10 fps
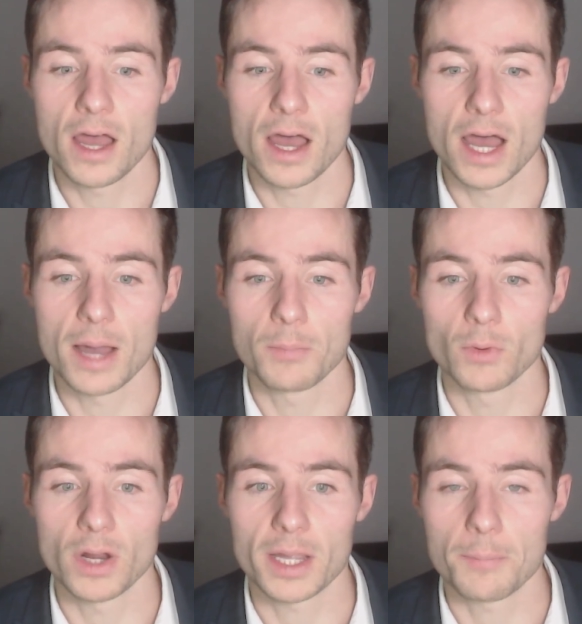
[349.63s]

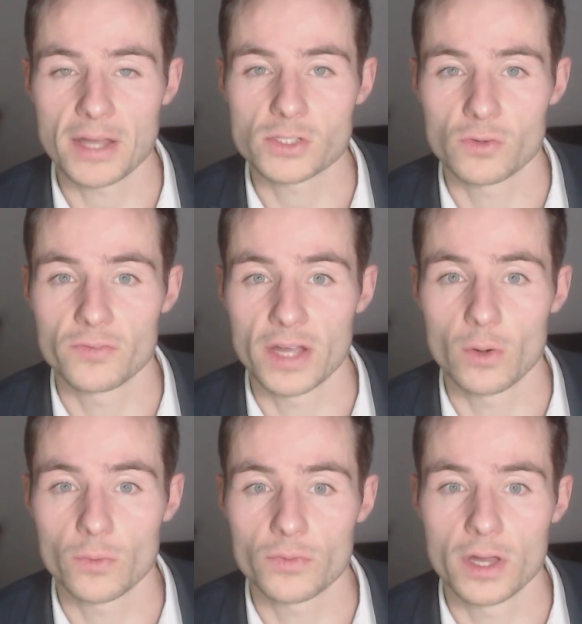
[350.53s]
More like a
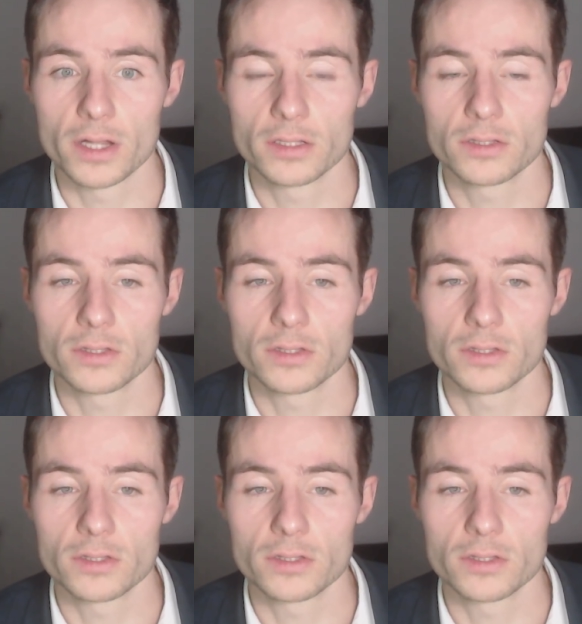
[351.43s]
battlefield than